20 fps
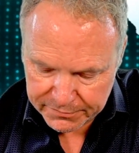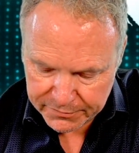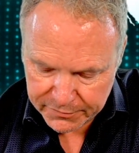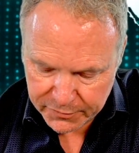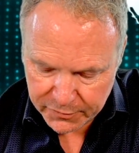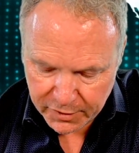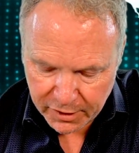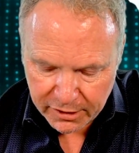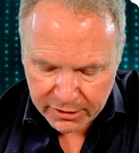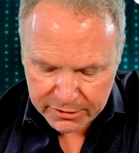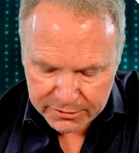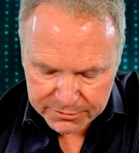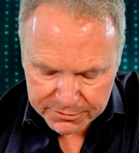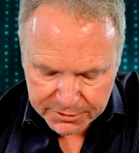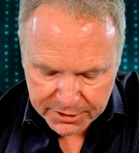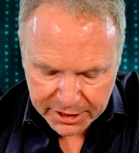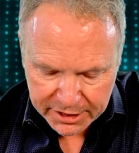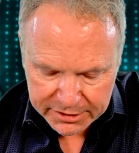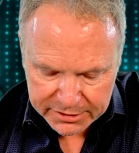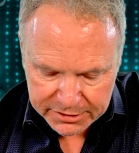
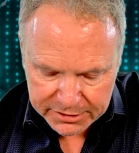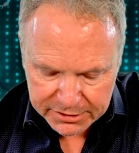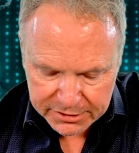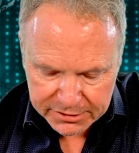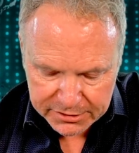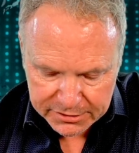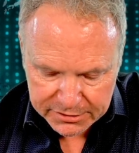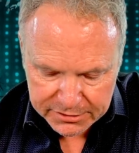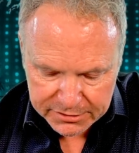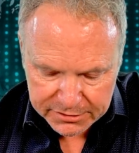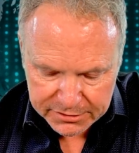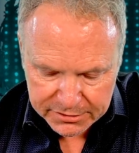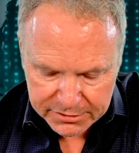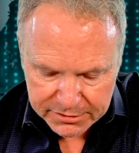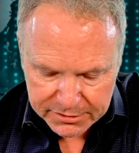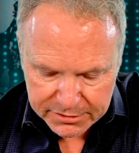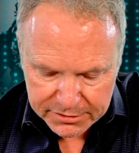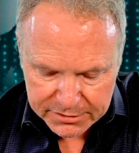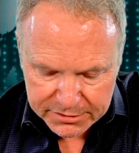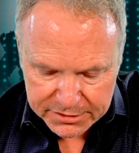autocrats,
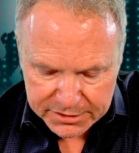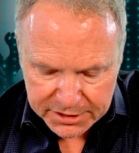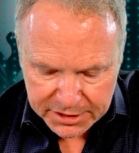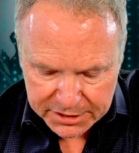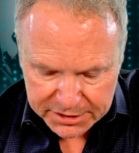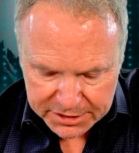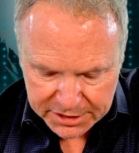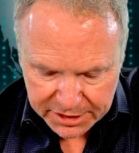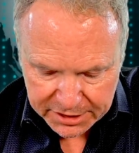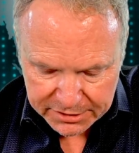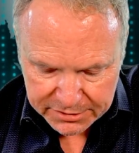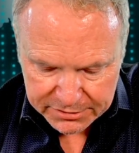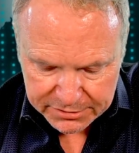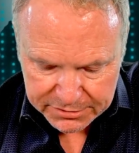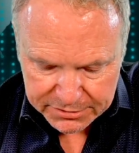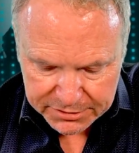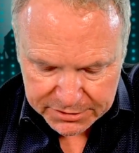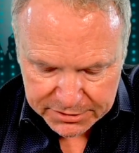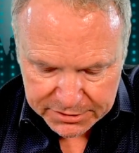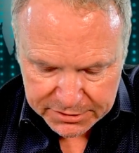
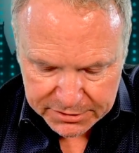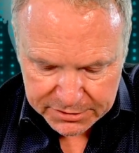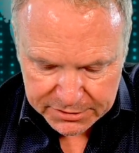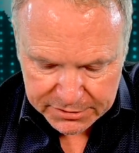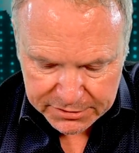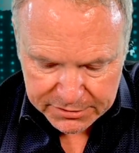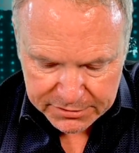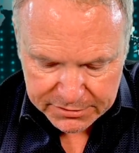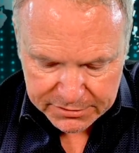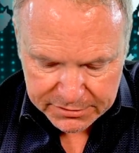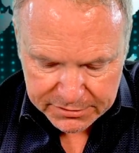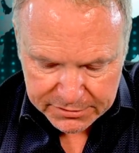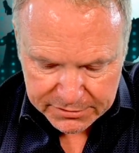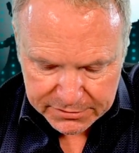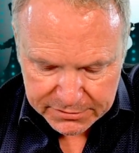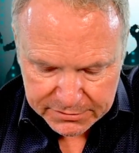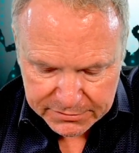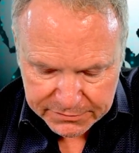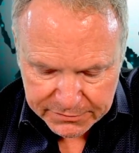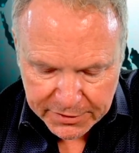dictators,
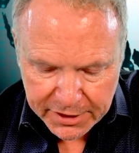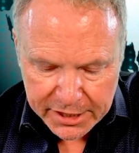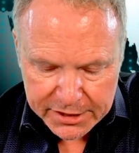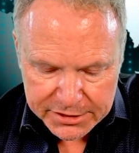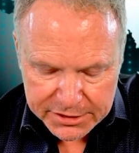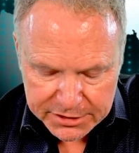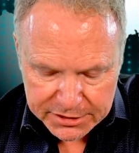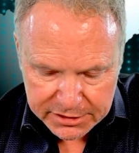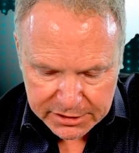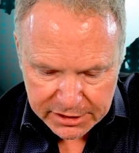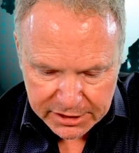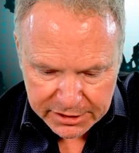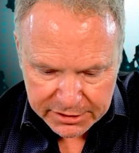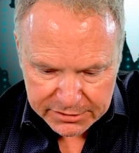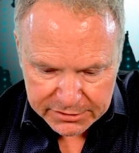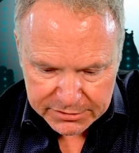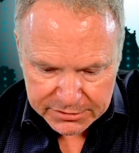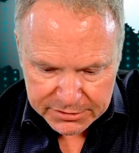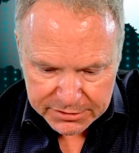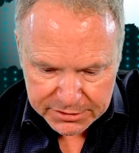fascist
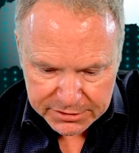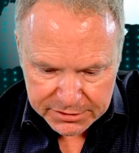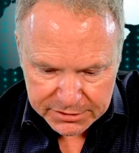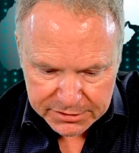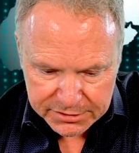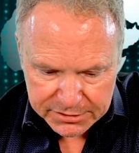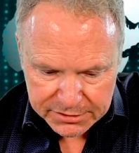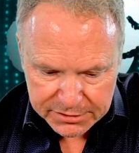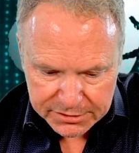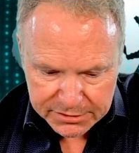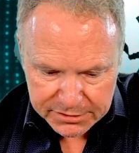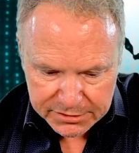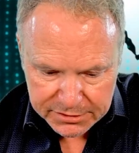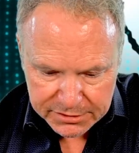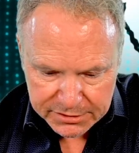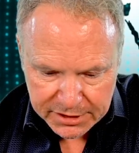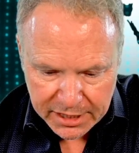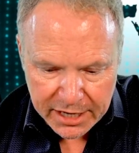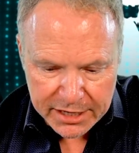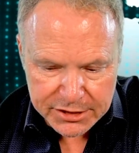leaders,
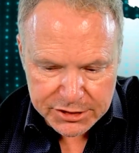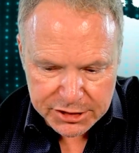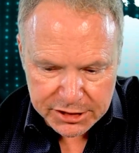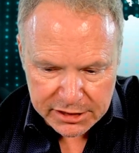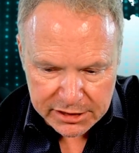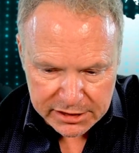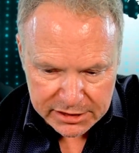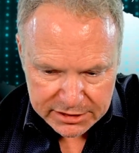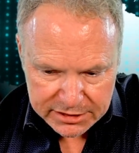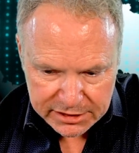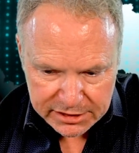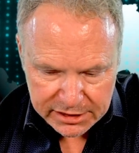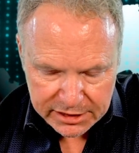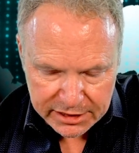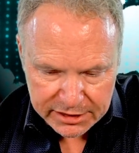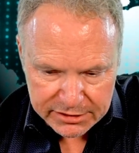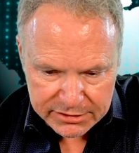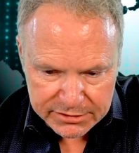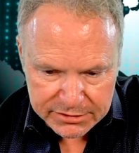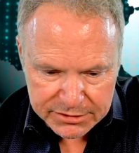nationalist
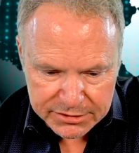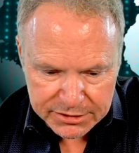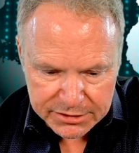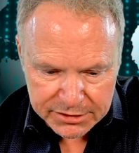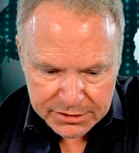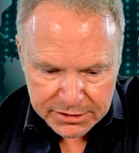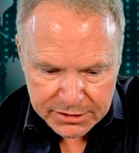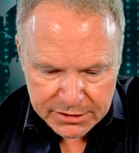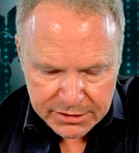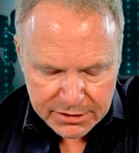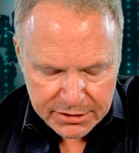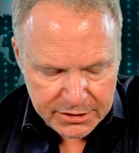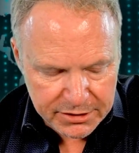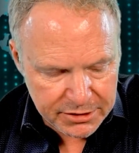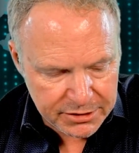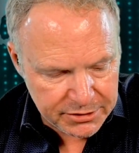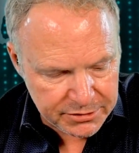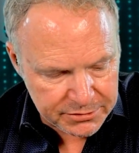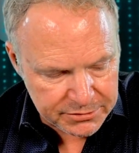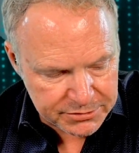leaders
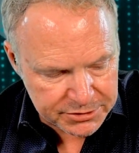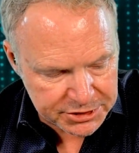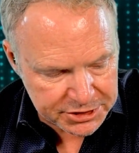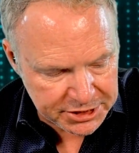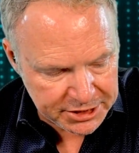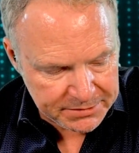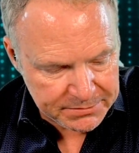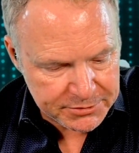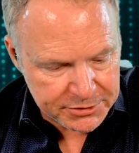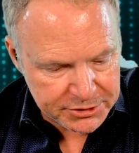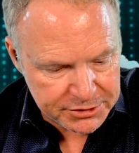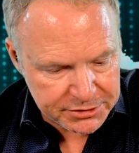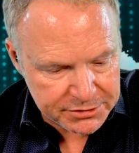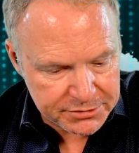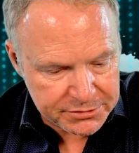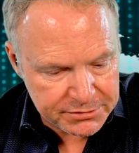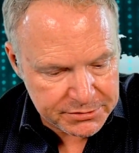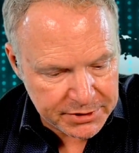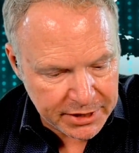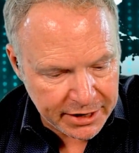who seem
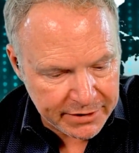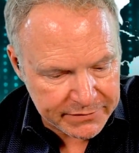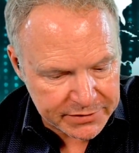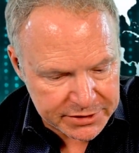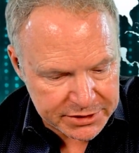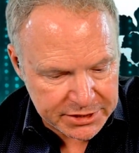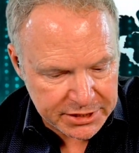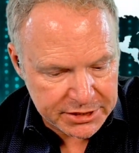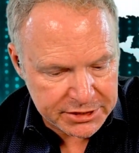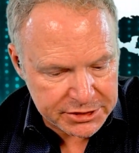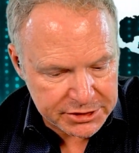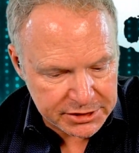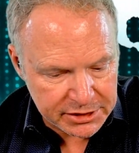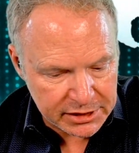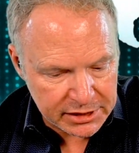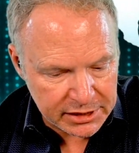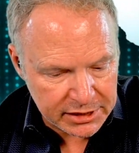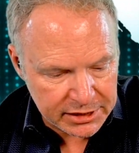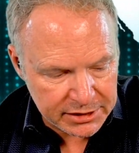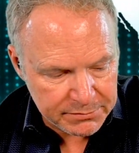to have
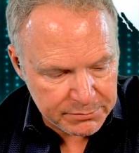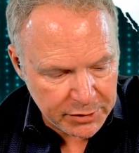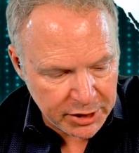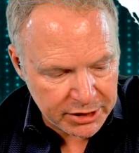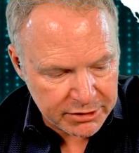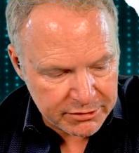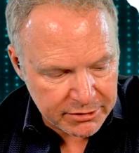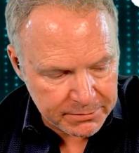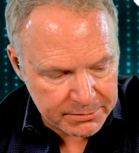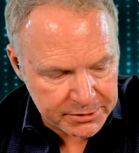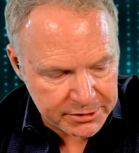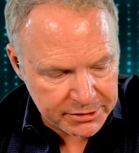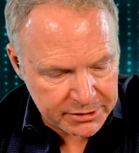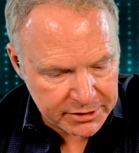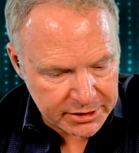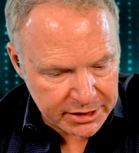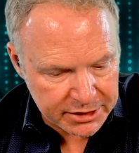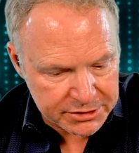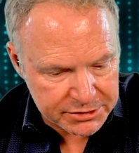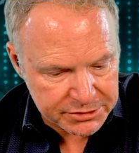intentionally bankrupted their
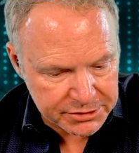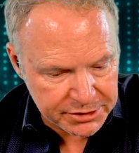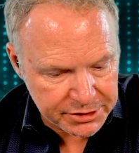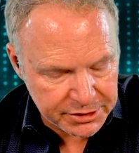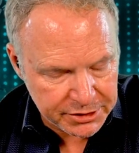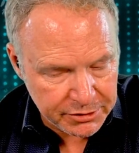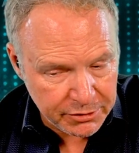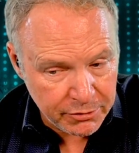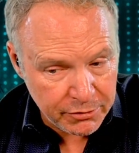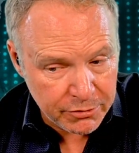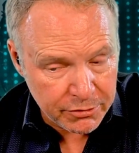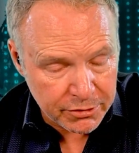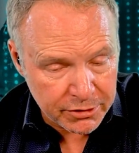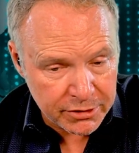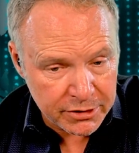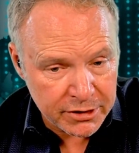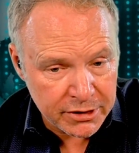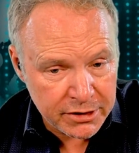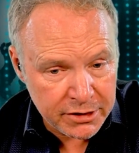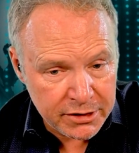country,
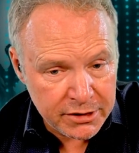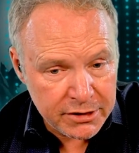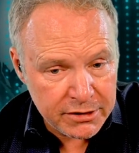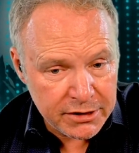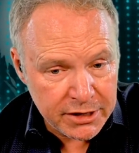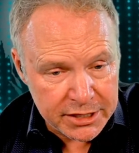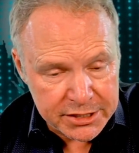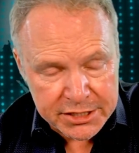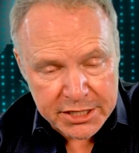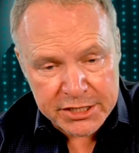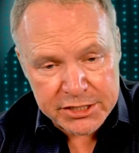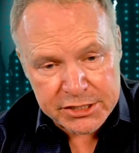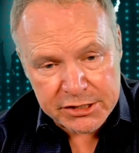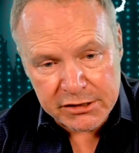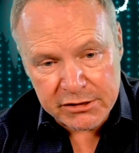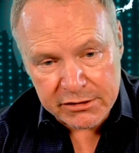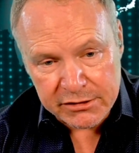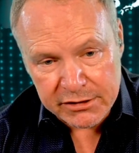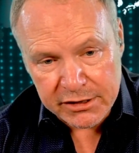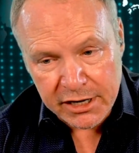or
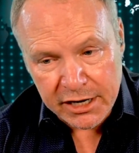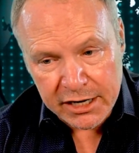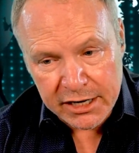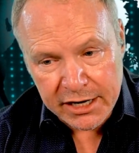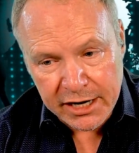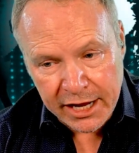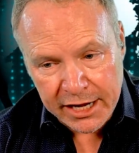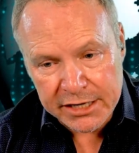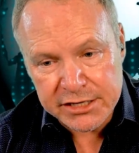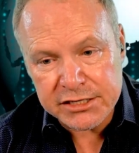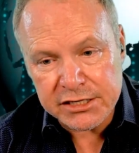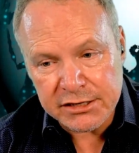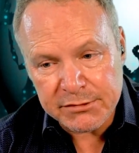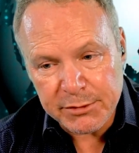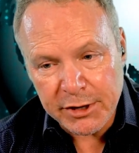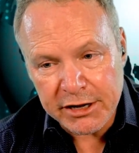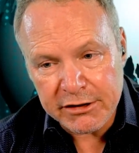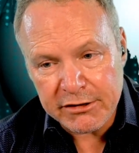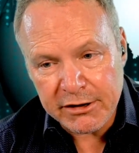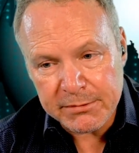intentional or not, actually
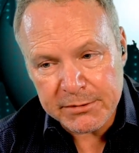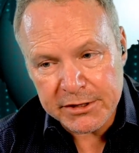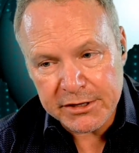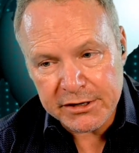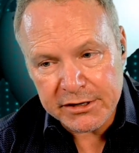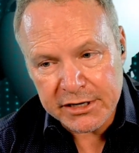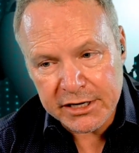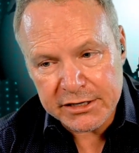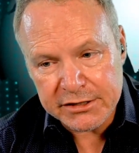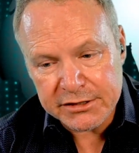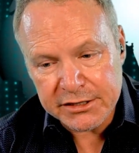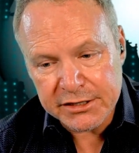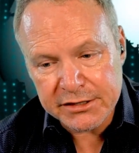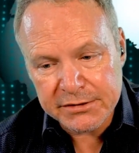bankrupted their country?